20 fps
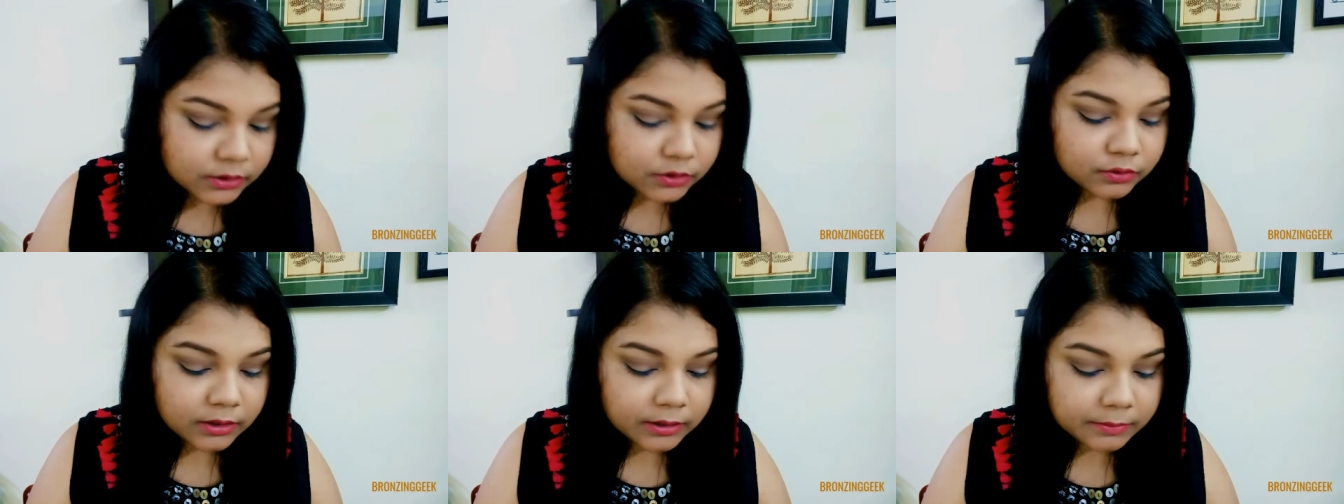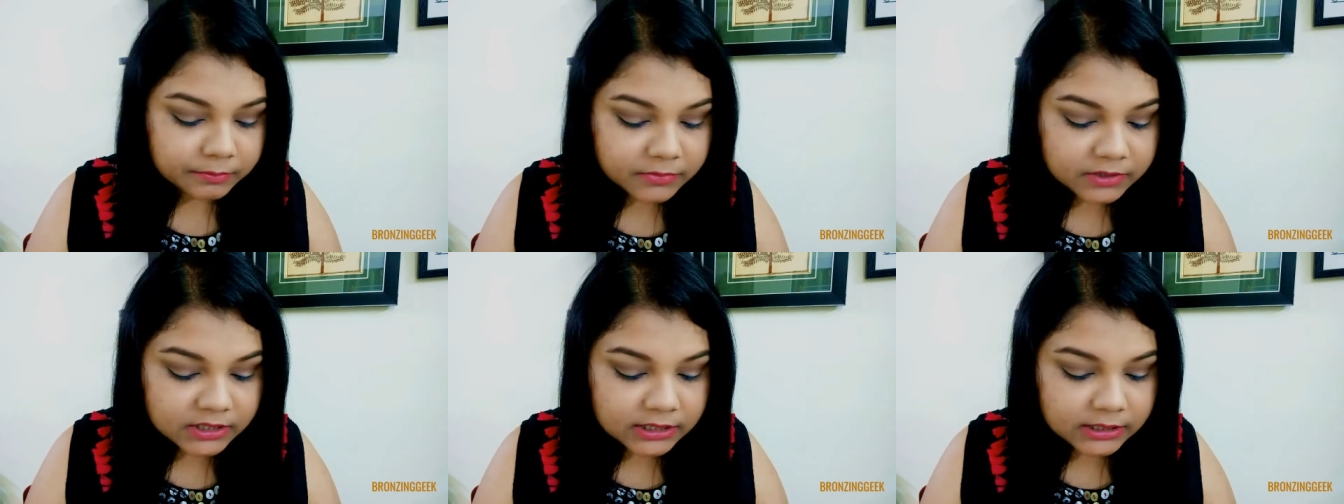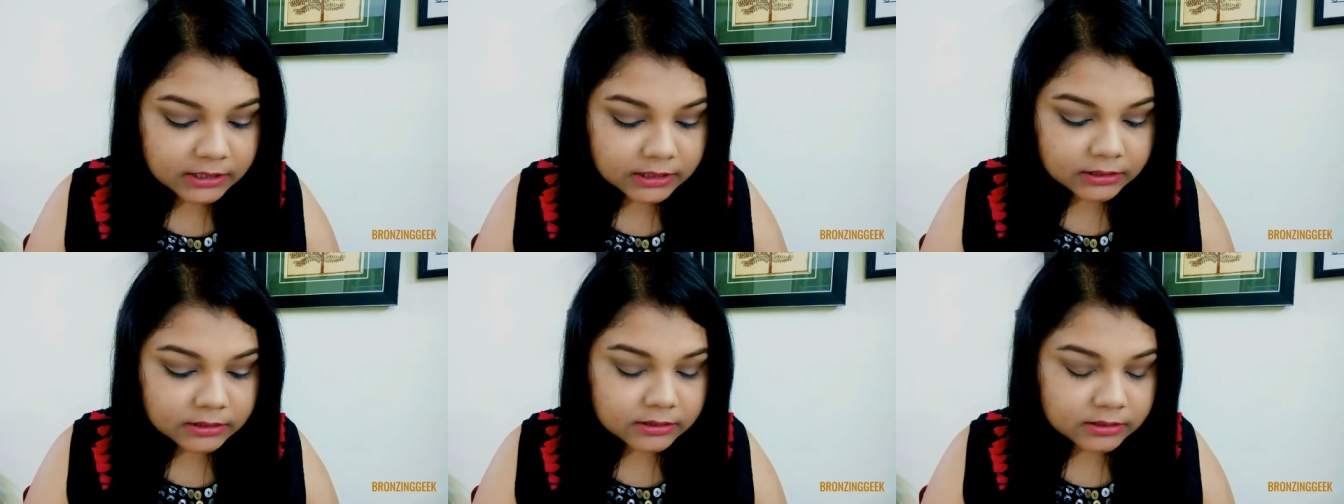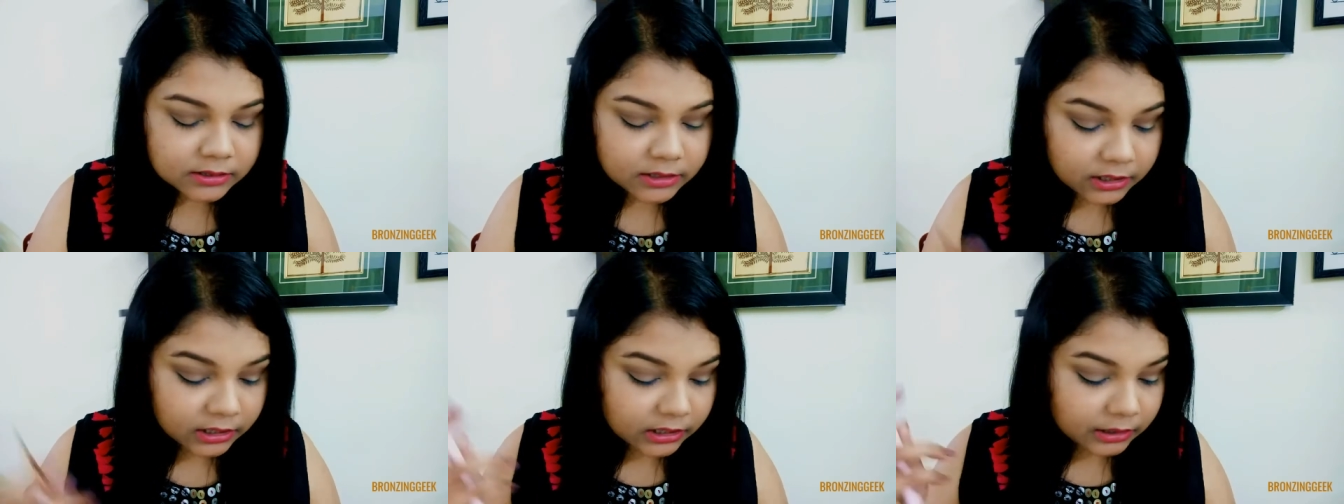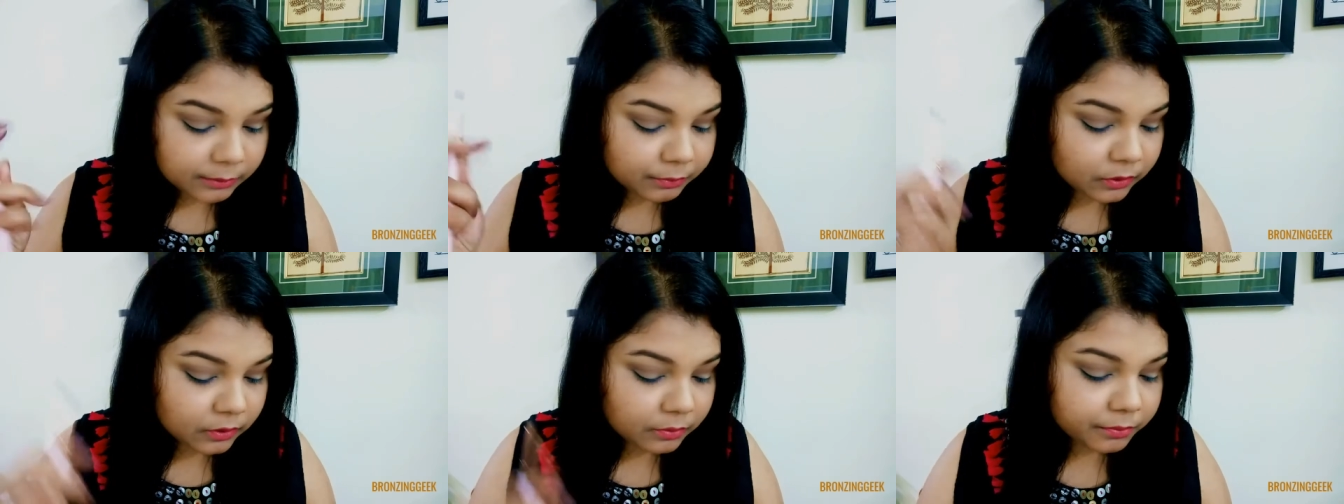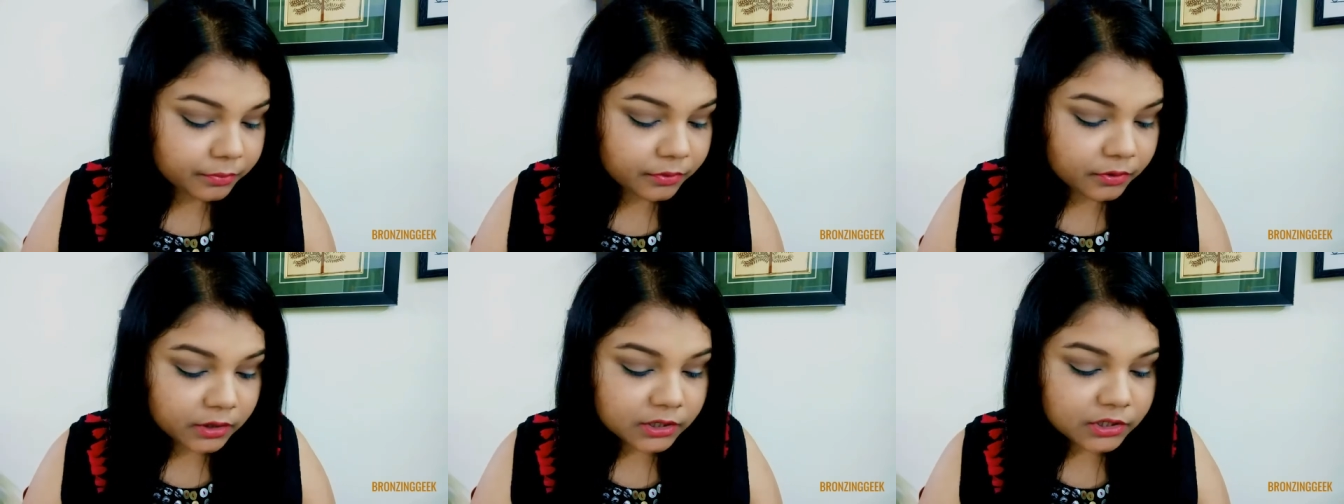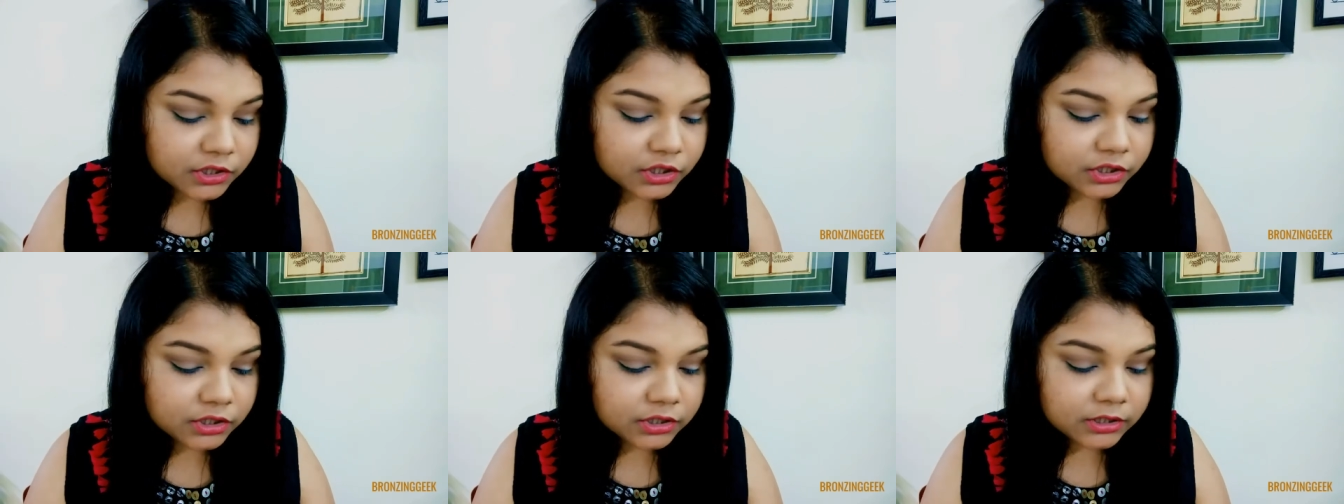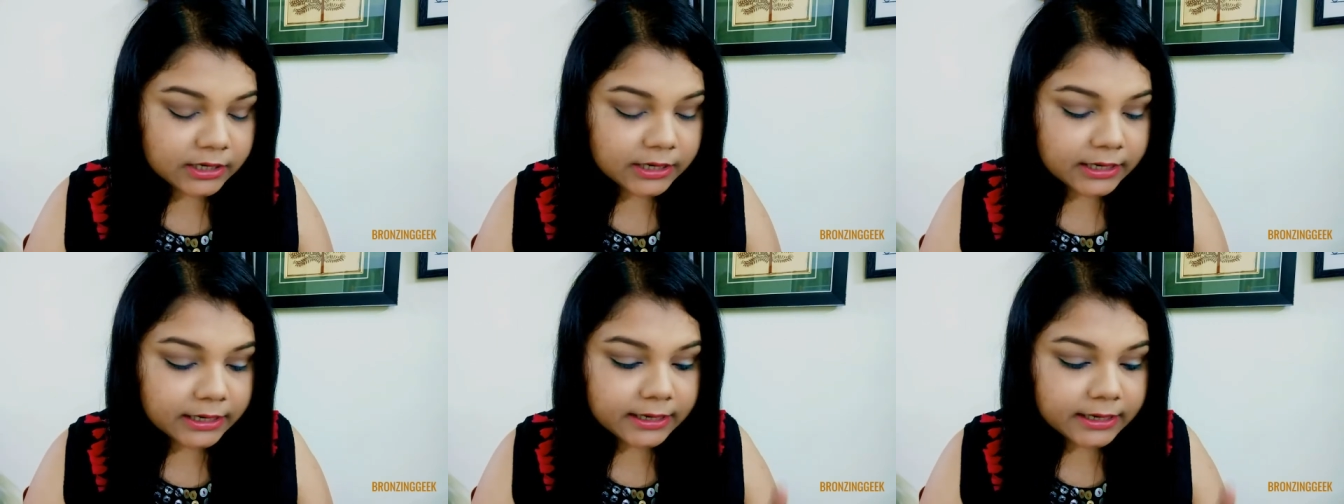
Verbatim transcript: So I'm taking this Colourpop brush